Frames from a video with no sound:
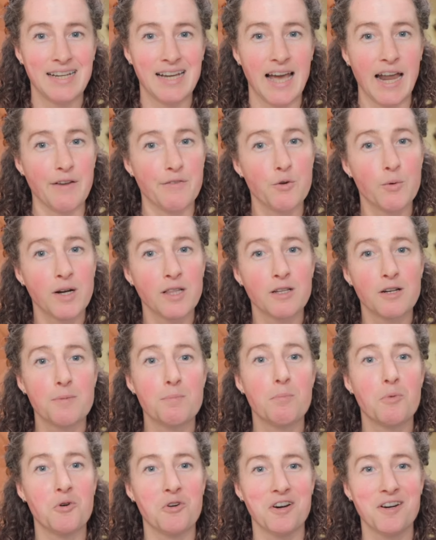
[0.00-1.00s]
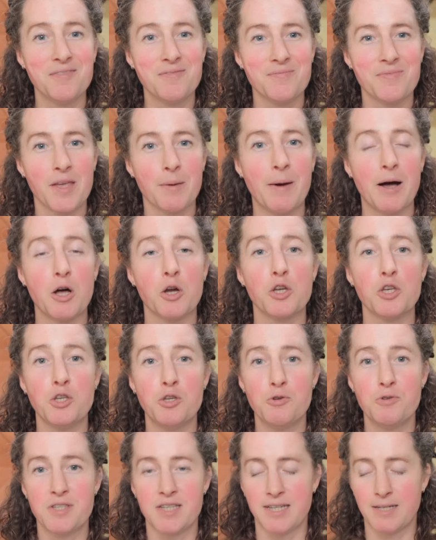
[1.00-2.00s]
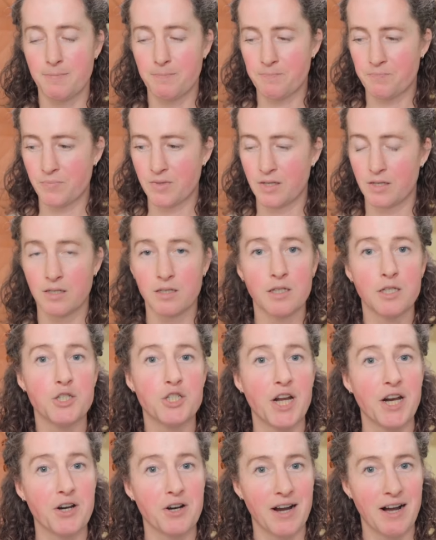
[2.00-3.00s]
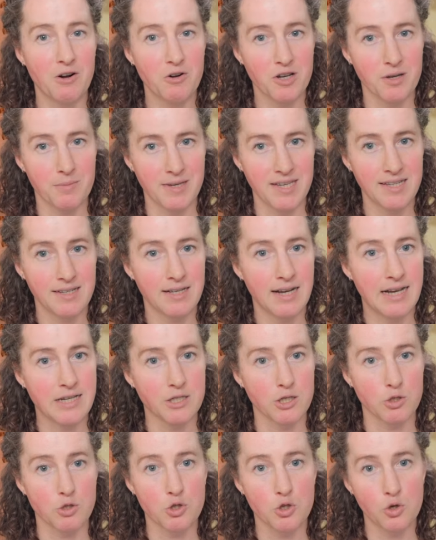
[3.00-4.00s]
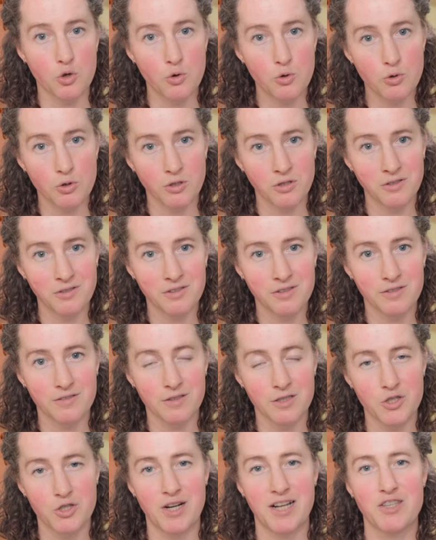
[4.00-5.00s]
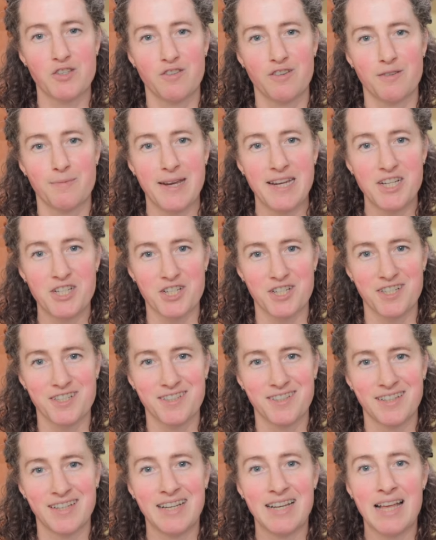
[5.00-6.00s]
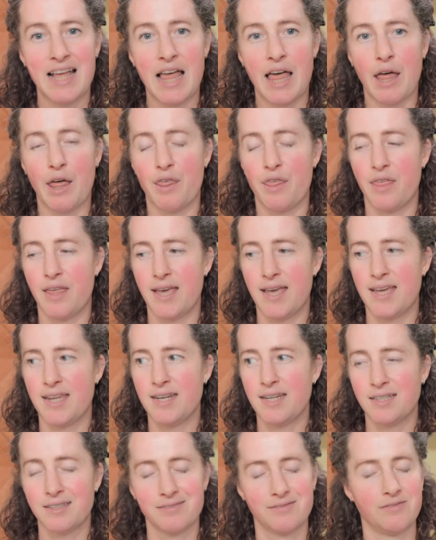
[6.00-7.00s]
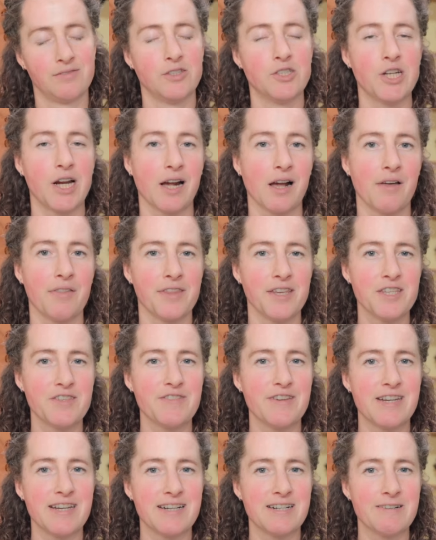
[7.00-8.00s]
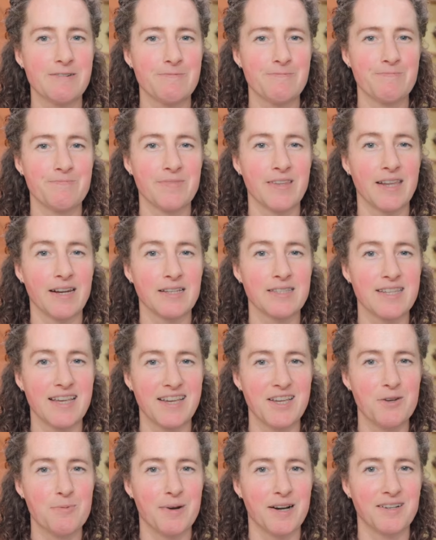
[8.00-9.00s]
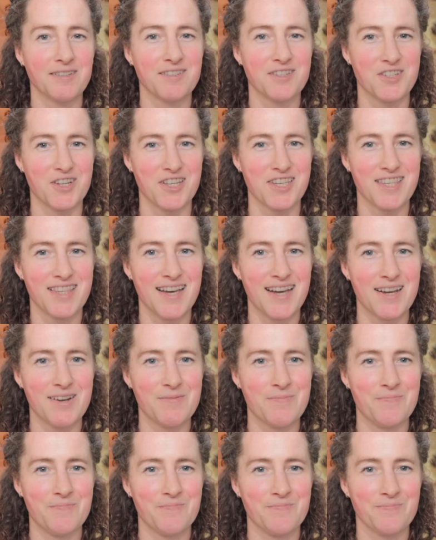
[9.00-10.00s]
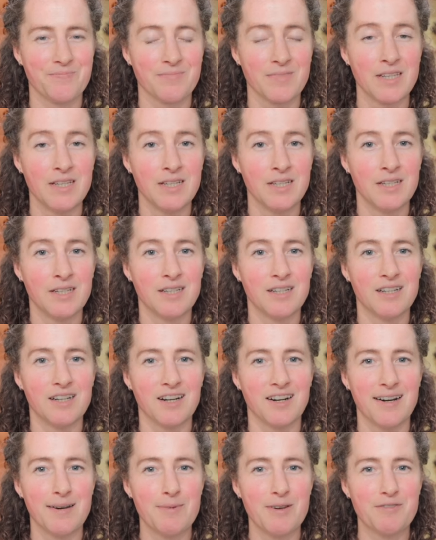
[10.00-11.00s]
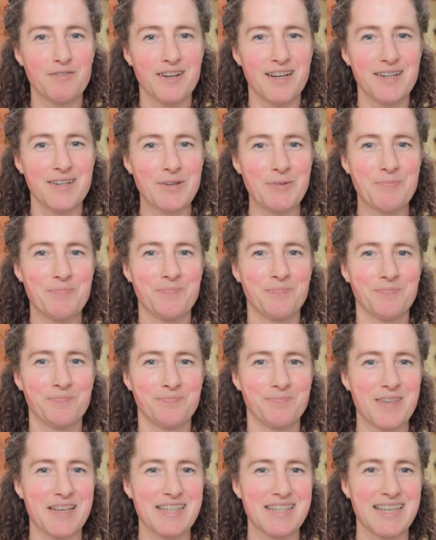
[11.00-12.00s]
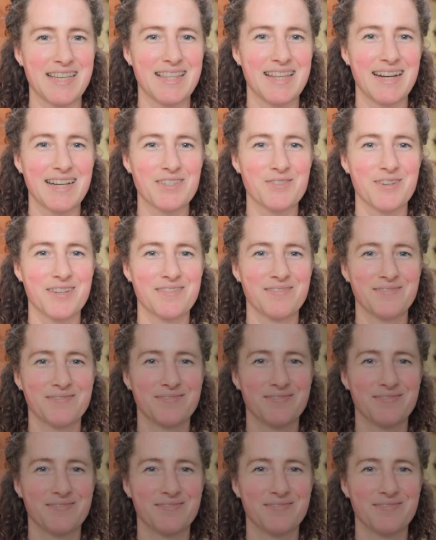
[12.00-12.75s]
And if you want to learn more about using gender alchemy as a tool for transformation, then check out this video and I'll tell you about just that. All right, my friend. See you in the next one.